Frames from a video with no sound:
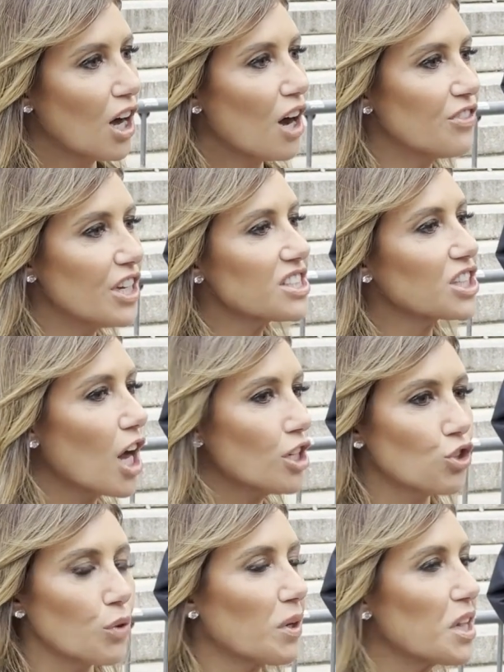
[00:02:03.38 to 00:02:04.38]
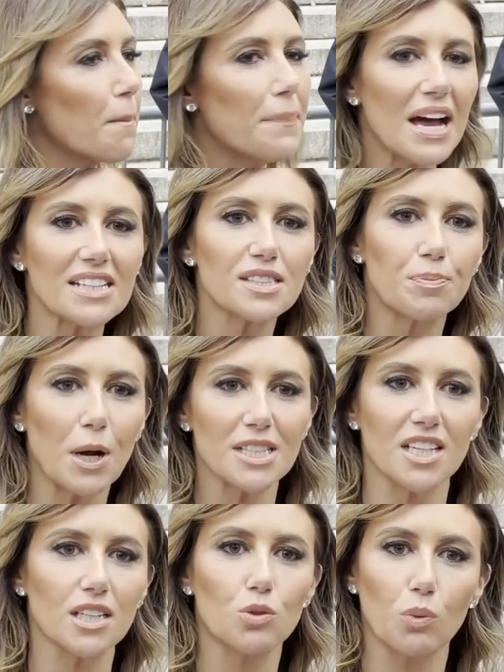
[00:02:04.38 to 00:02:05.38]
of this country, one of the best
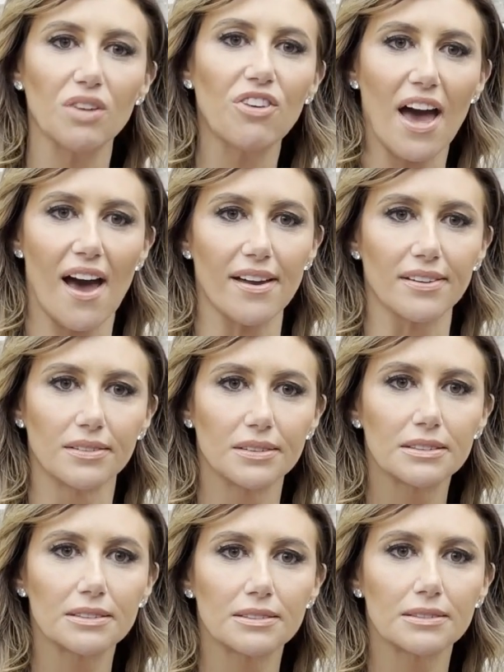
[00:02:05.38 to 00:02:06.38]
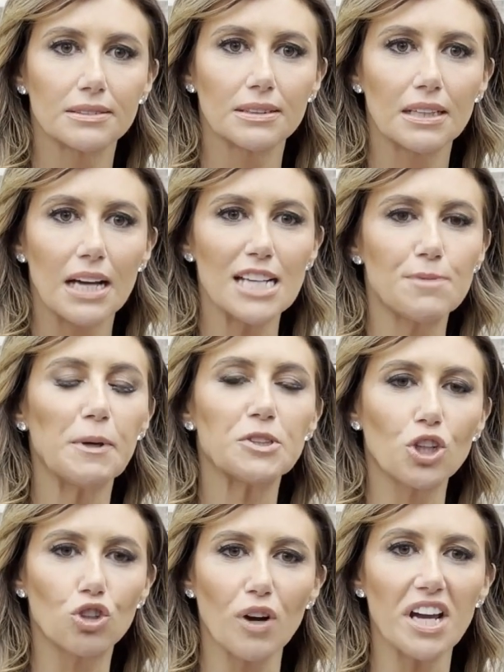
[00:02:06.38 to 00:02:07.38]
presidents we've had, has built
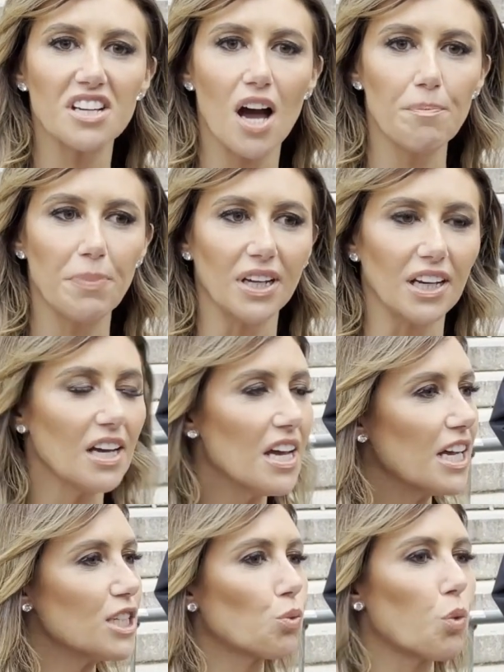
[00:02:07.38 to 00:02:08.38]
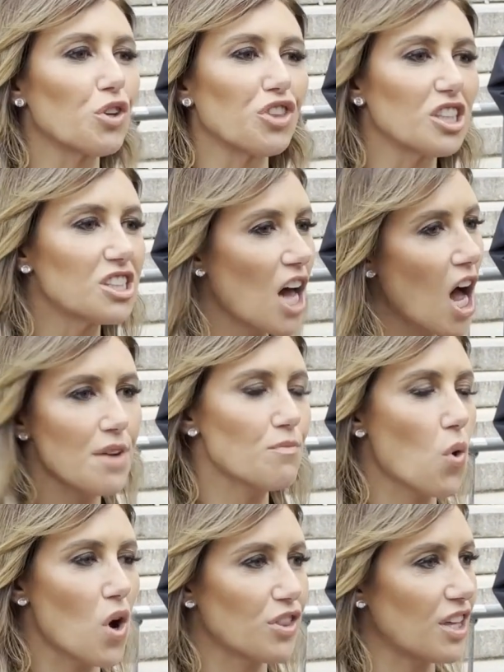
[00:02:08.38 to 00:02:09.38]
a great company. It's worth a ton
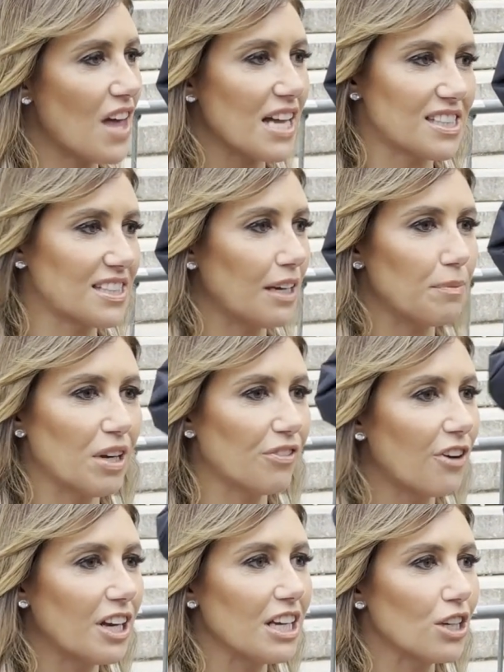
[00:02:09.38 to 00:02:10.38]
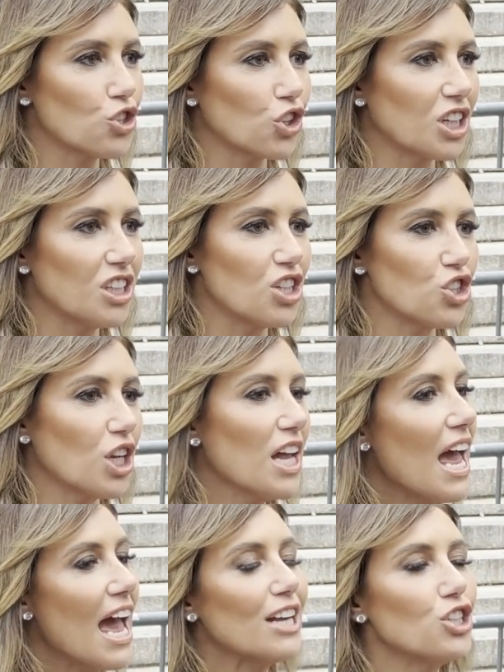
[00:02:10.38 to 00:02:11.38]
more than that statement of financial condition.
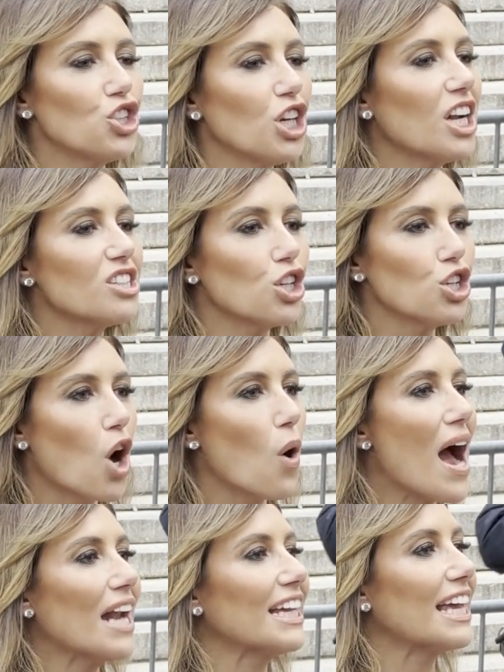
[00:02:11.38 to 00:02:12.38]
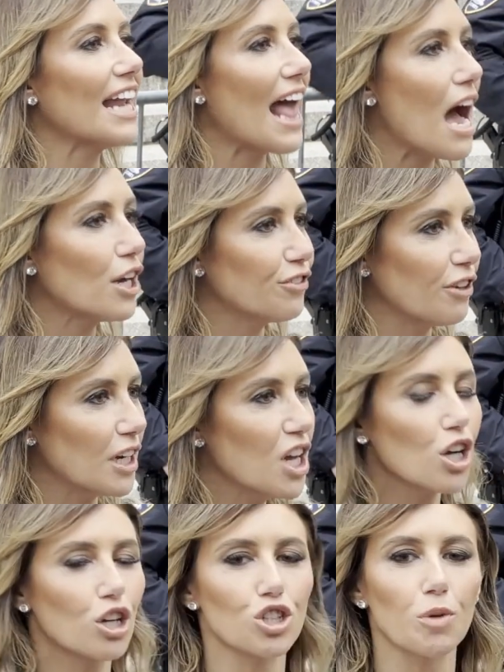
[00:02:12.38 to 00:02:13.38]
And she doesn't know how to get out of it
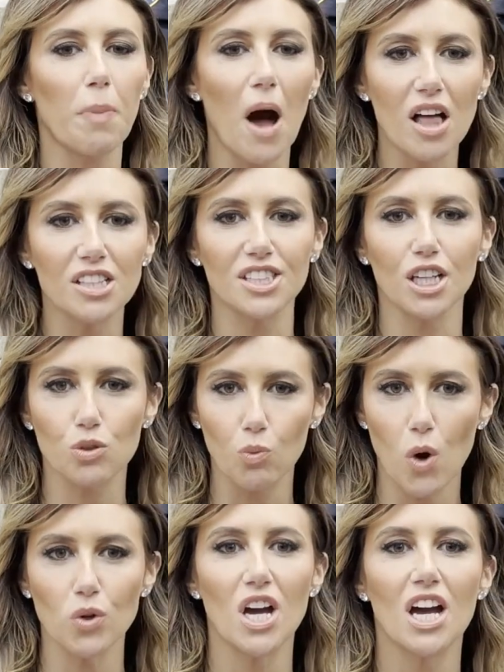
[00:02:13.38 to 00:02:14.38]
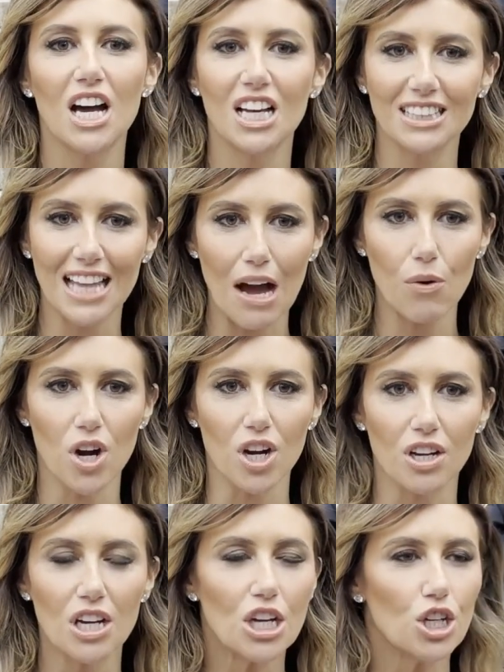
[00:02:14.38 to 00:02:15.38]
because her politics won't allow her.
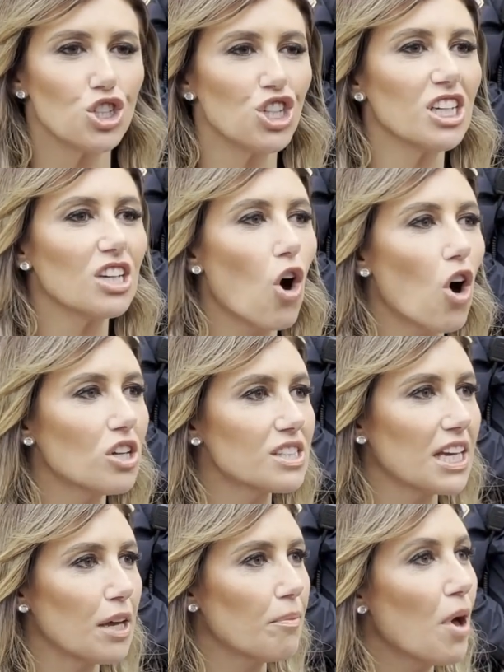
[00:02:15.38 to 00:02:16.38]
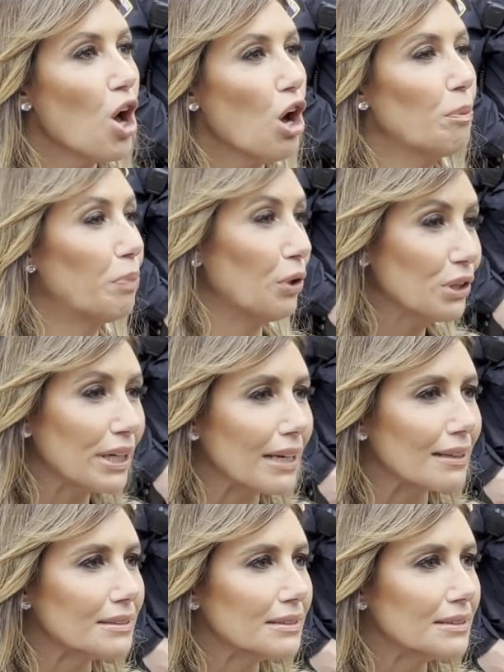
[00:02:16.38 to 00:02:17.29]
She calls him a bully.